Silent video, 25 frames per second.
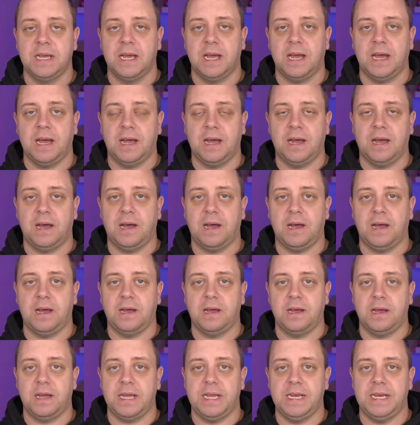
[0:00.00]

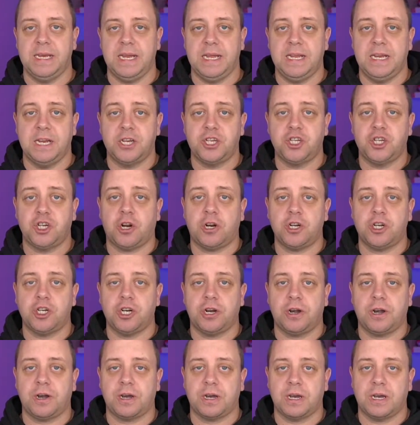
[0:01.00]
in a
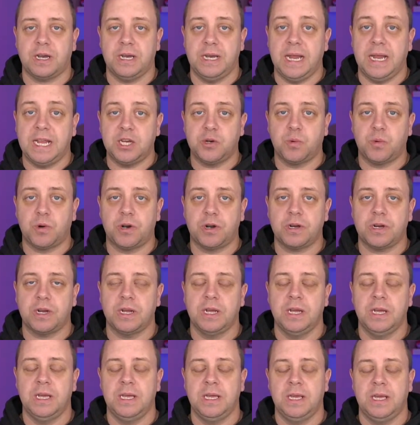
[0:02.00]
charger network.
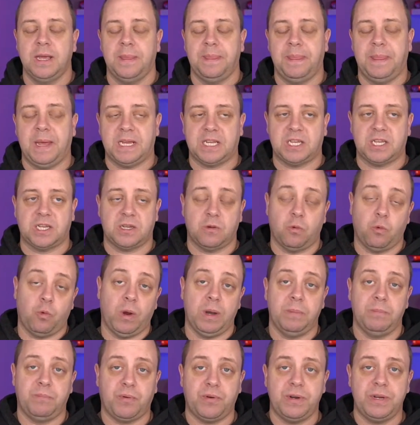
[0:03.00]
That's
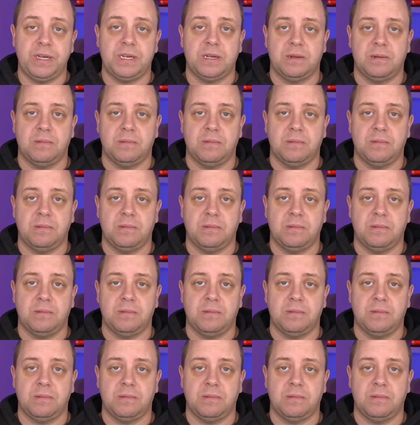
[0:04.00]
one point.